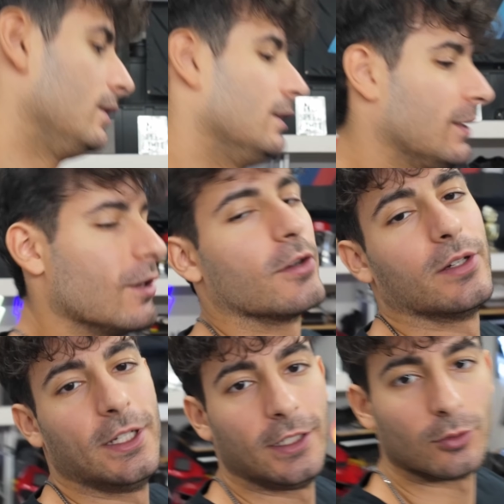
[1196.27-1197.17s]
you know,
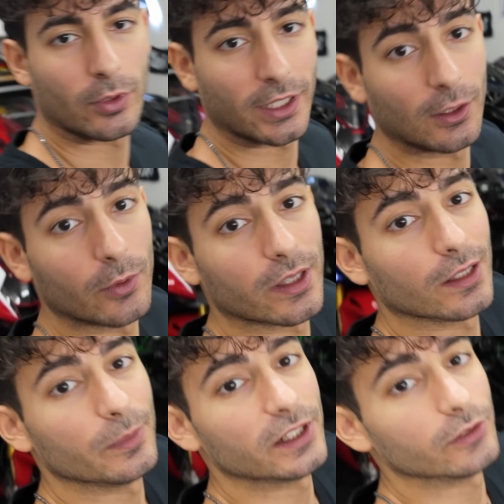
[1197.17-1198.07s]
working with
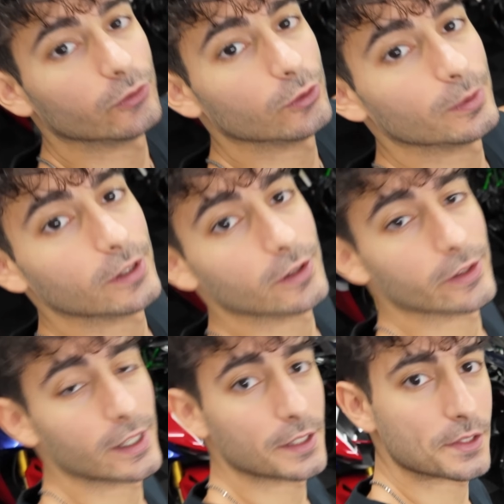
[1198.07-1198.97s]
limited room and all
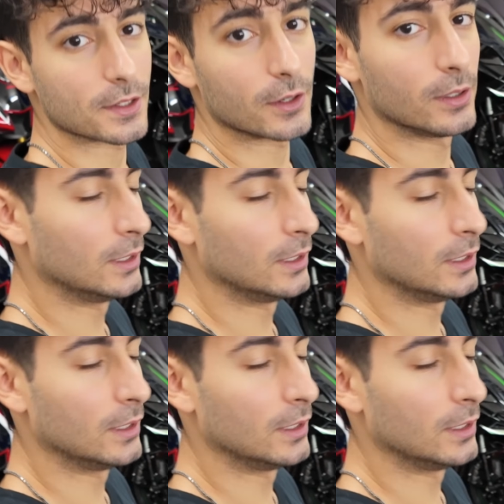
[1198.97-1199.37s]
that, so